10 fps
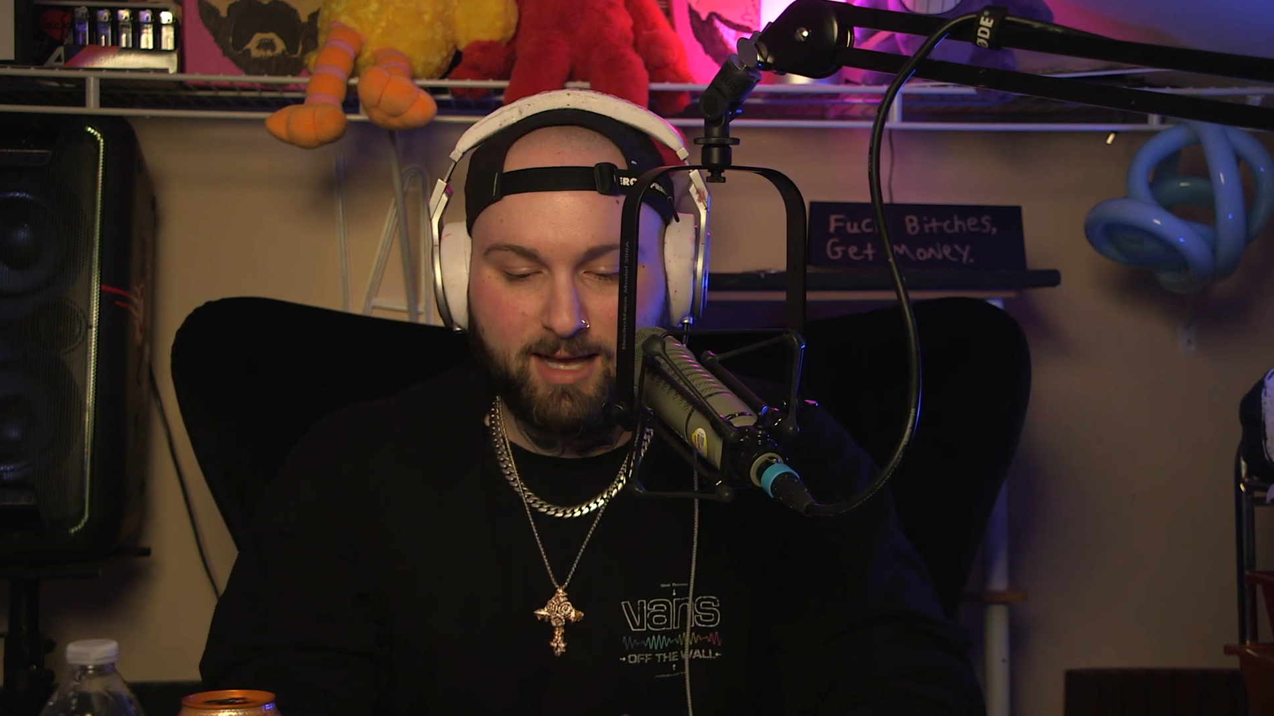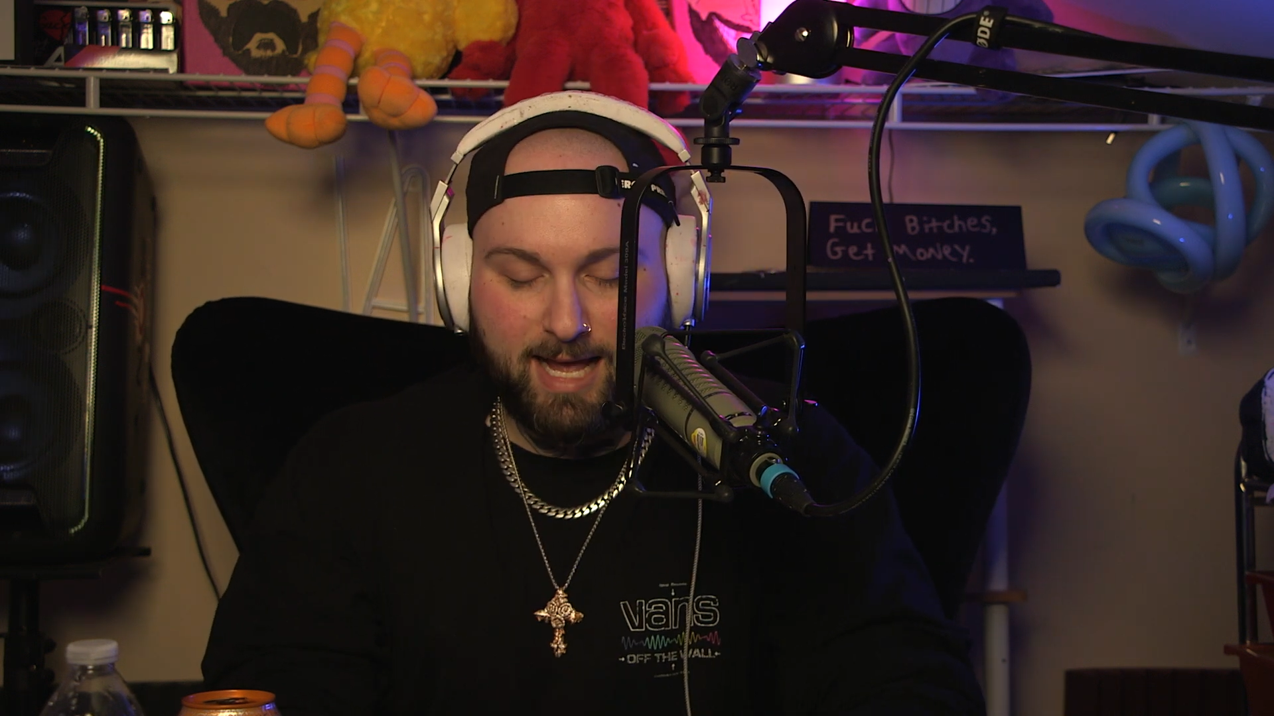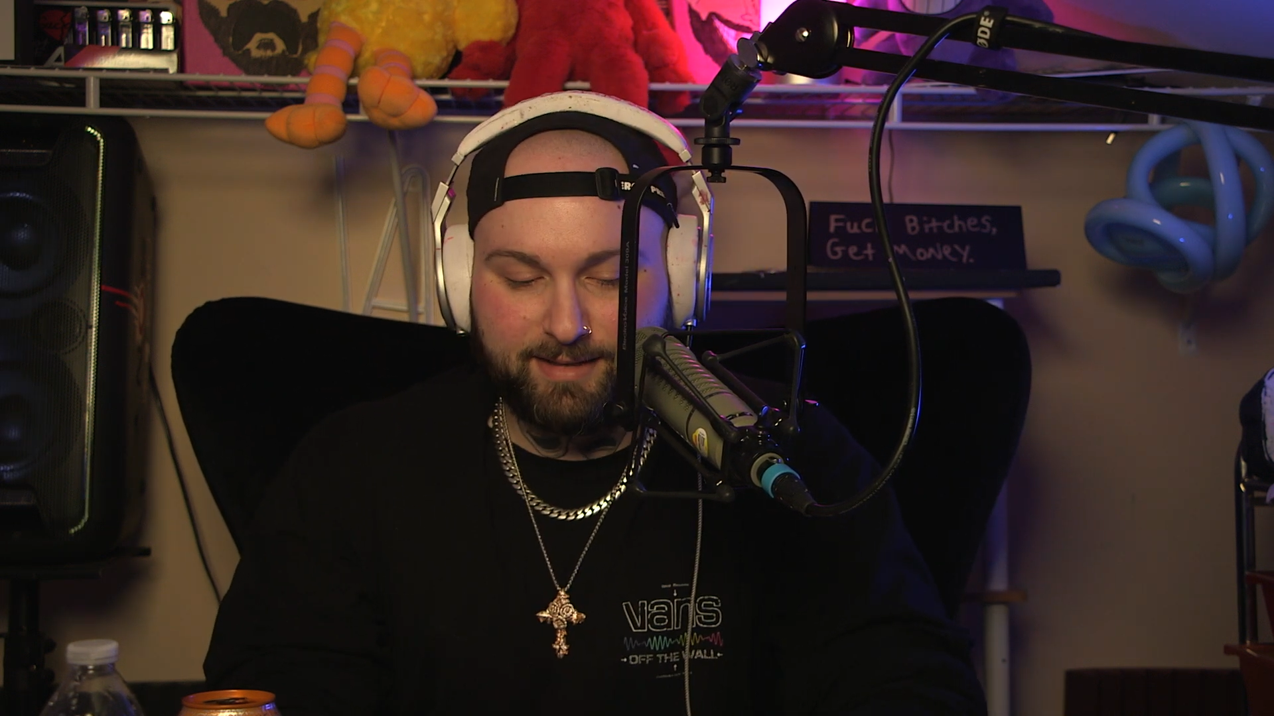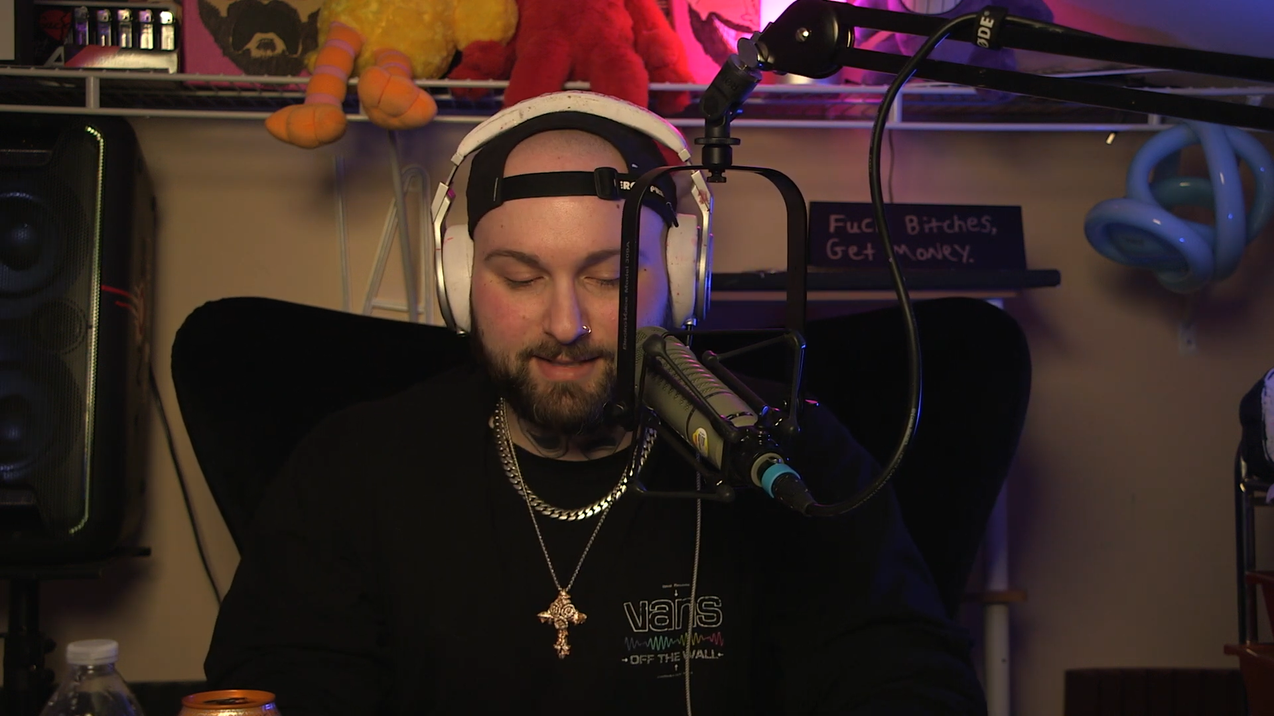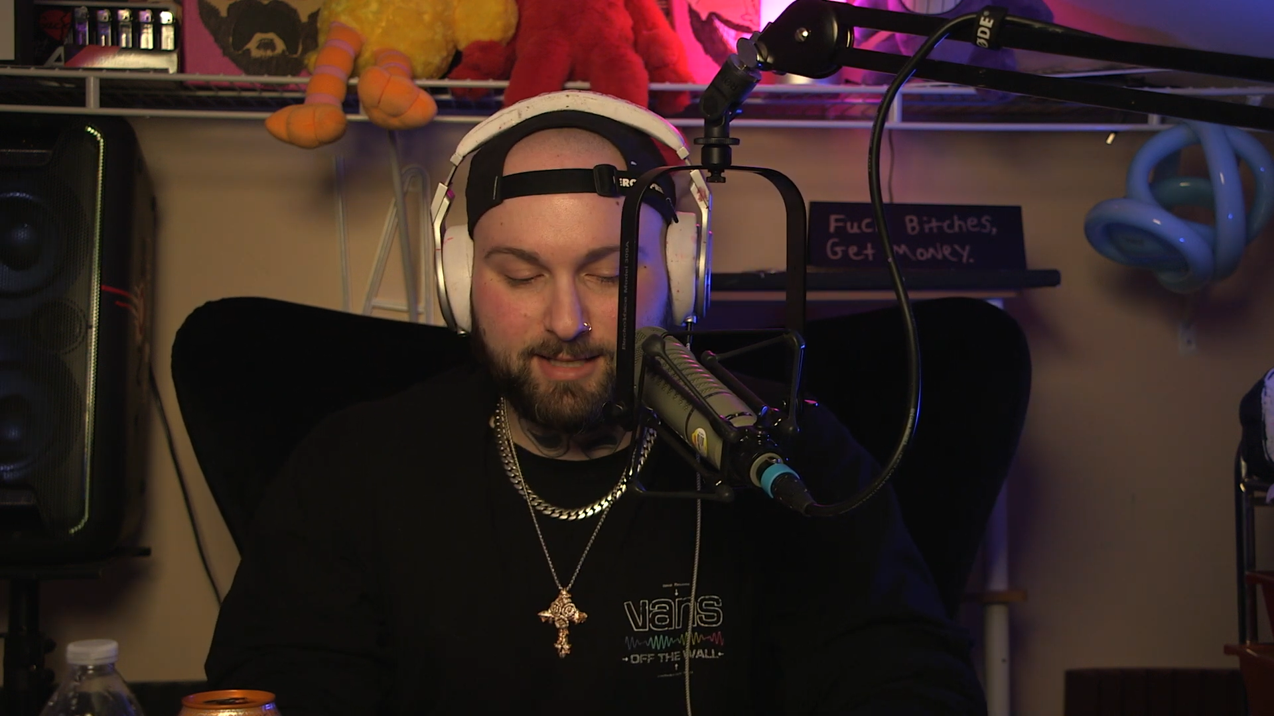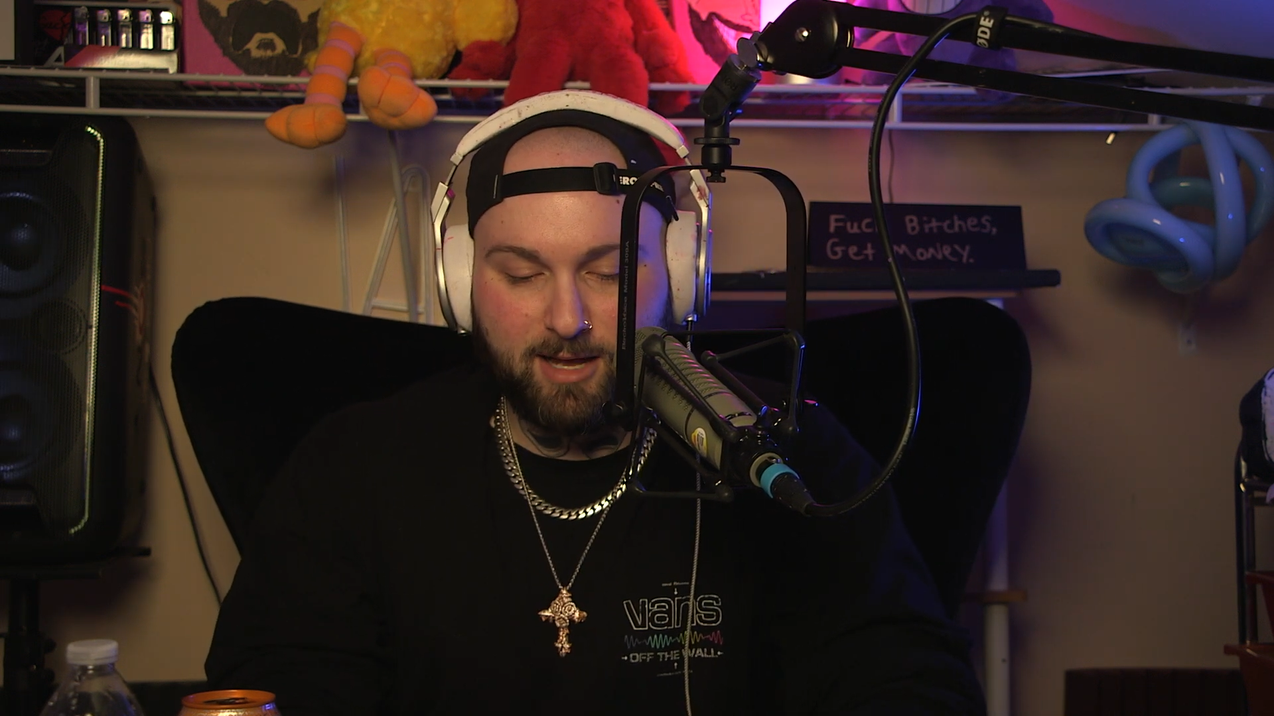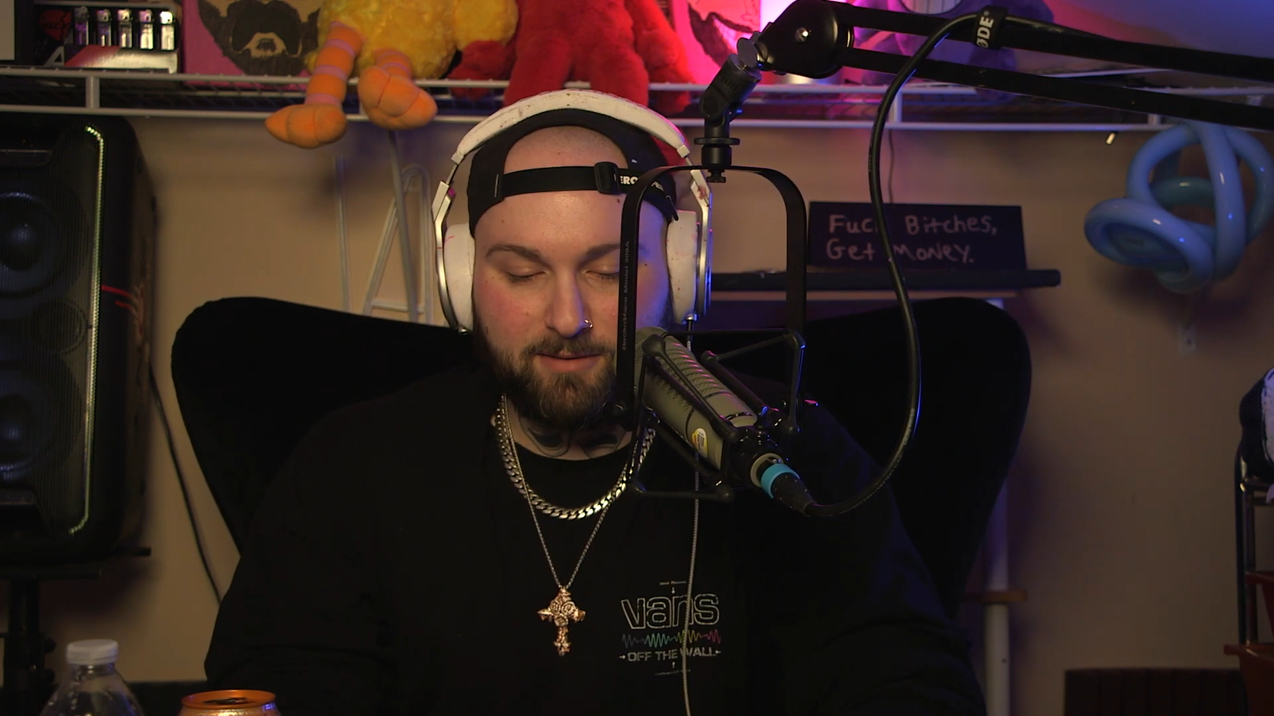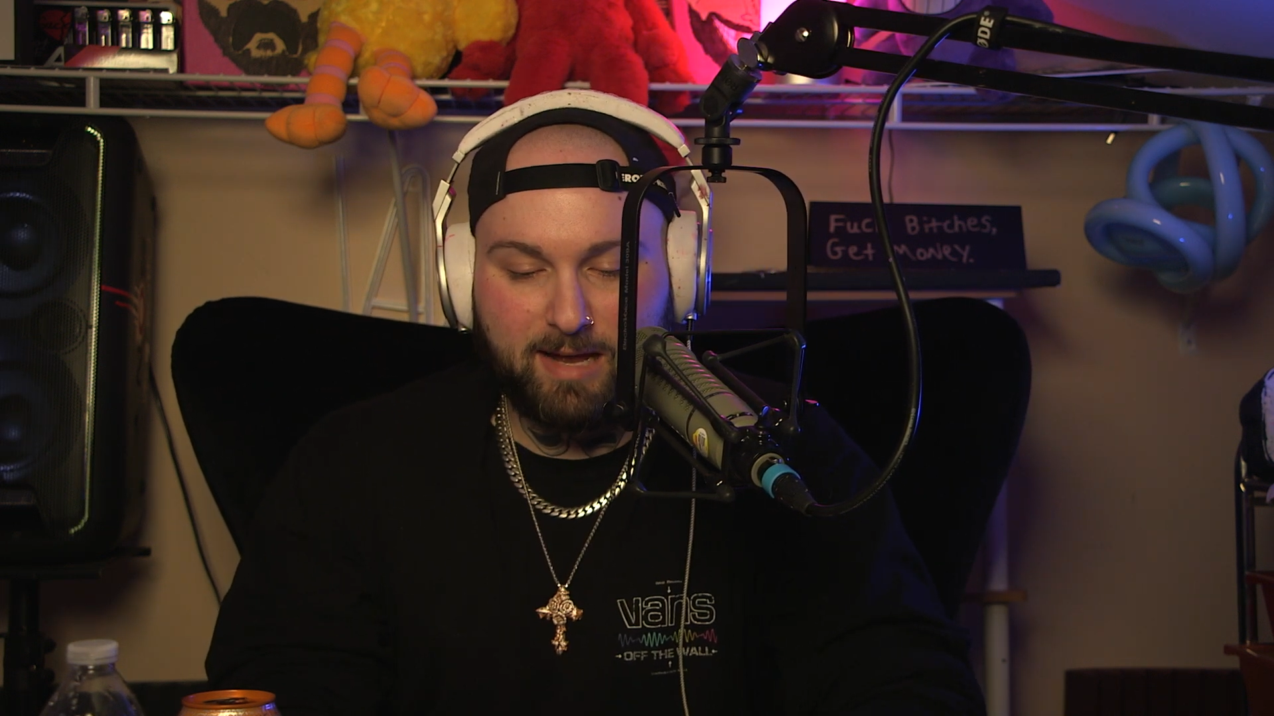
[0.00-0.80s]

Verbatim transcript: and stuff.